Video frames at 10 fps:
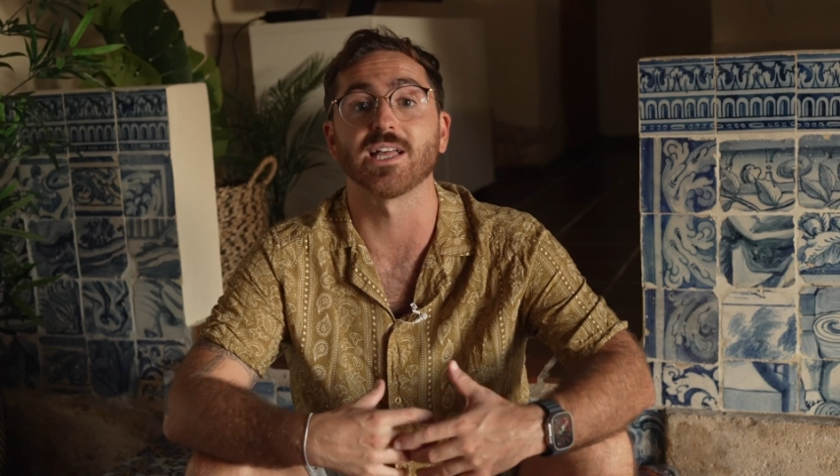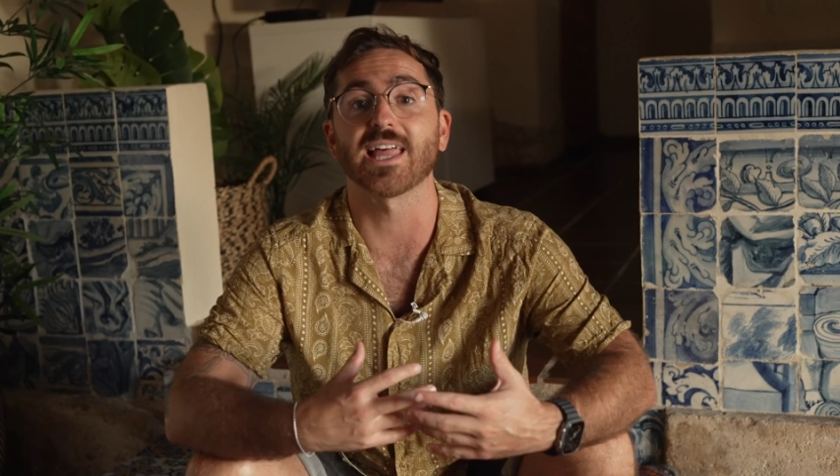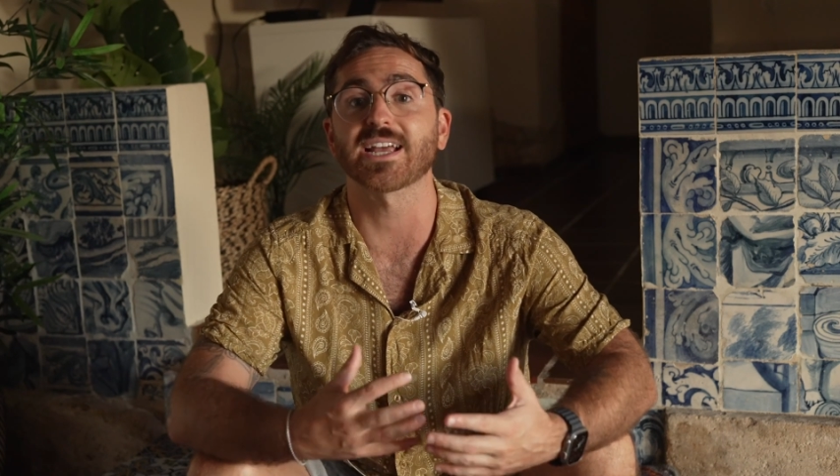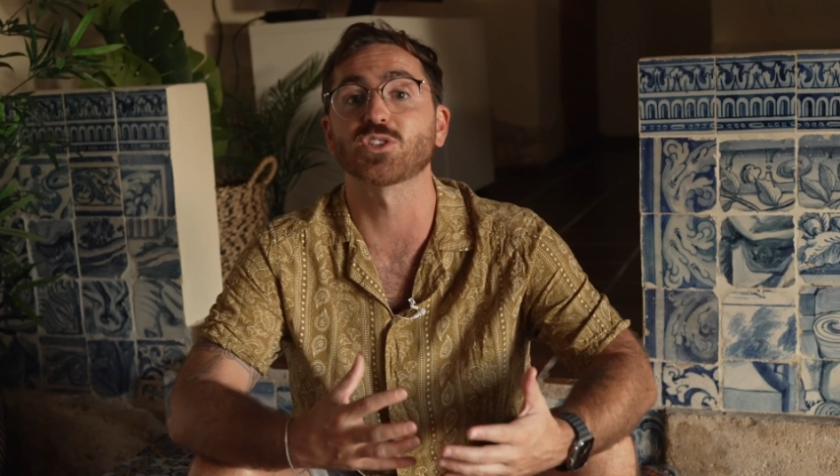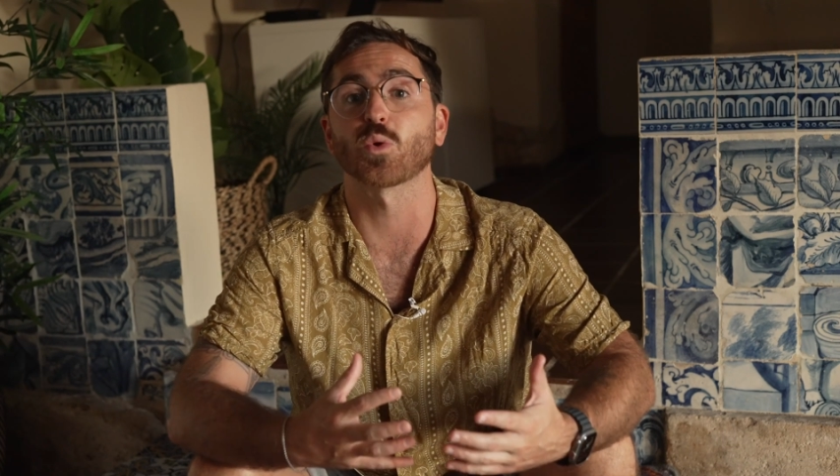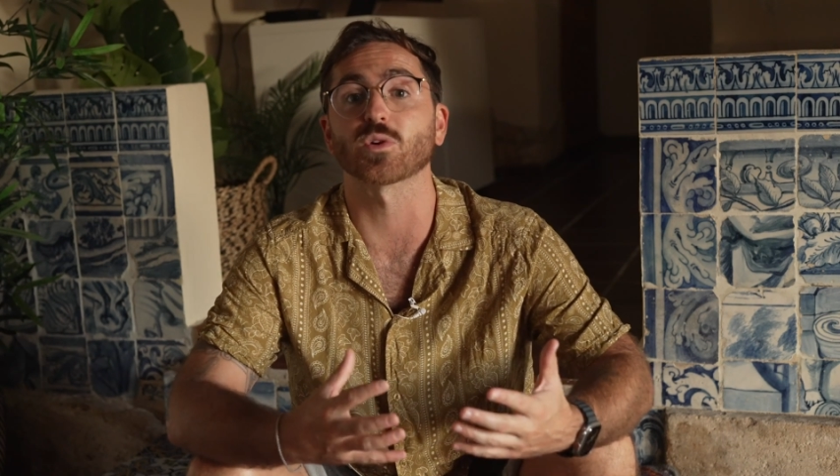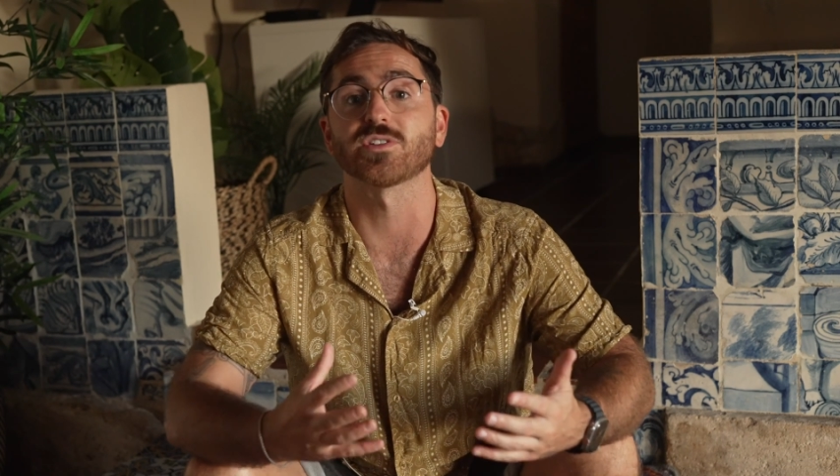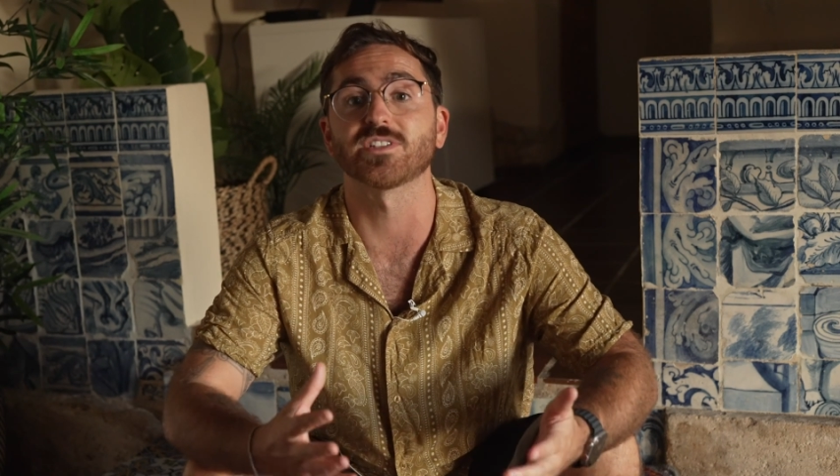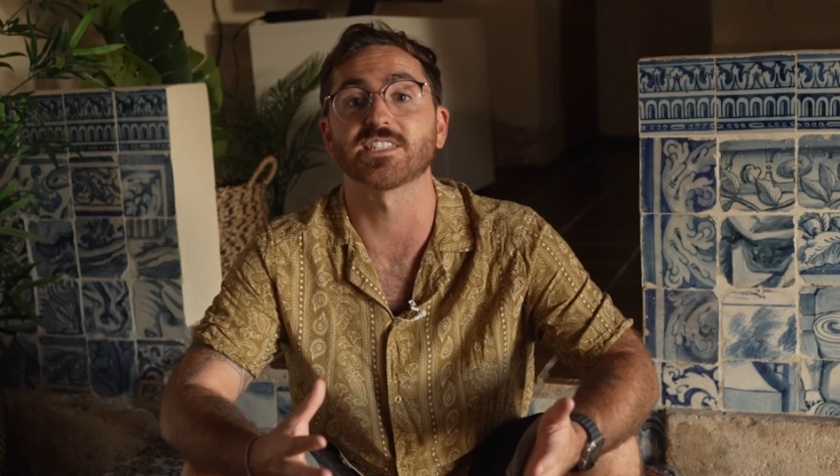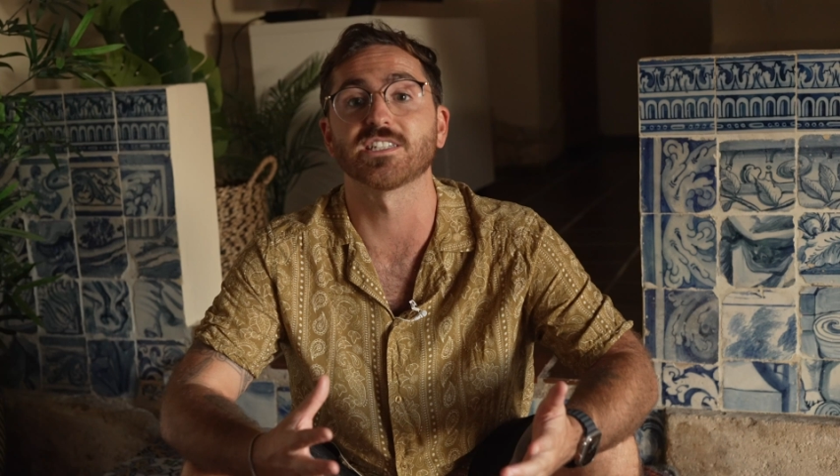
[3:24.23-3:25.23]
electoral
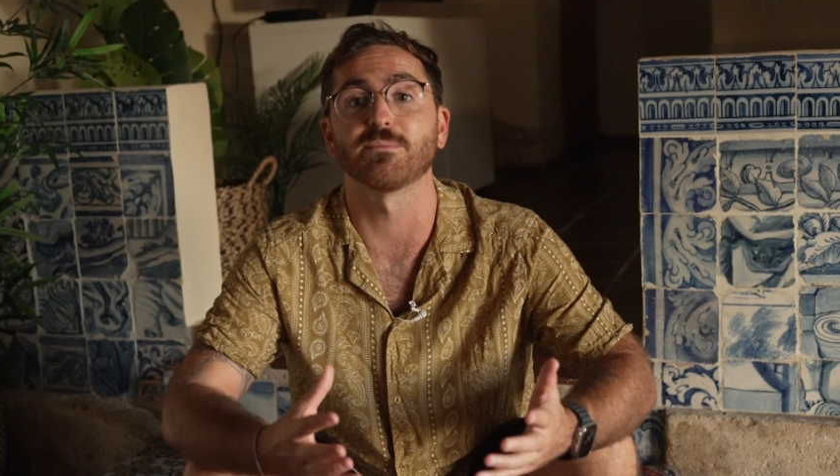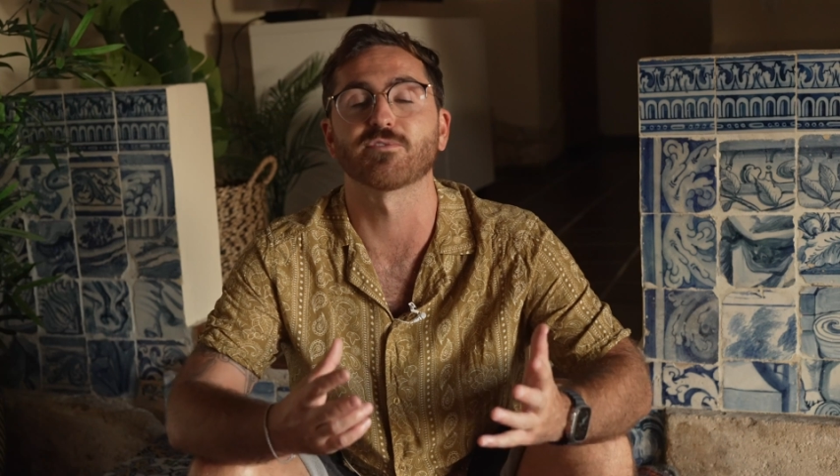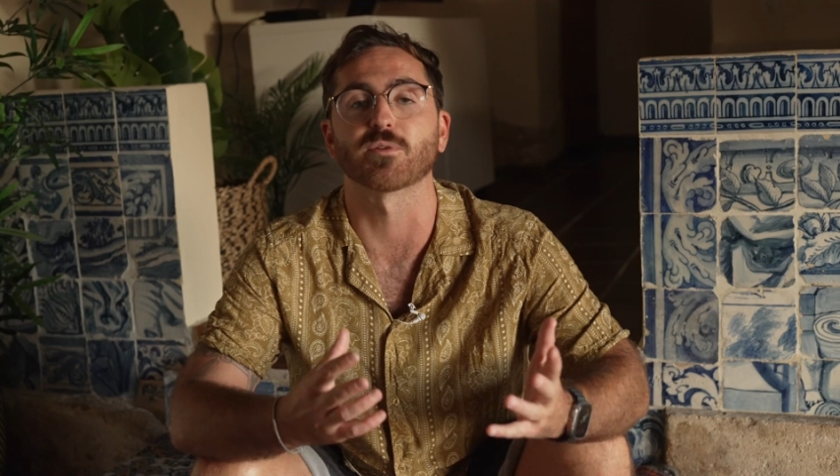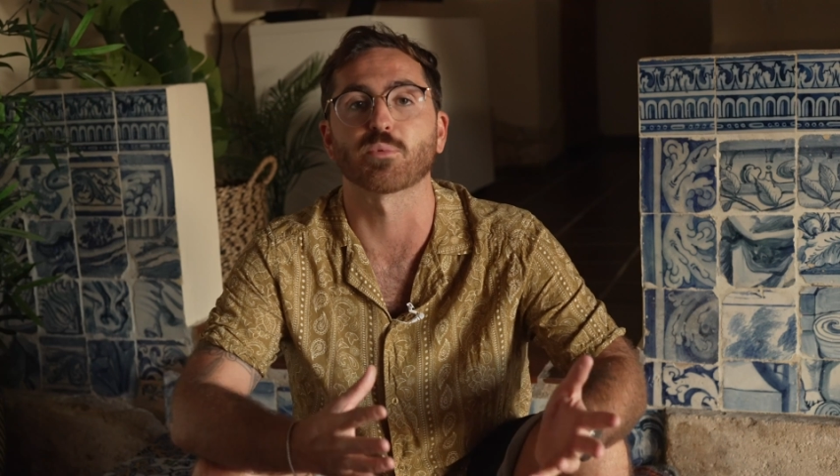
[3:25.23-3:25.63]
system for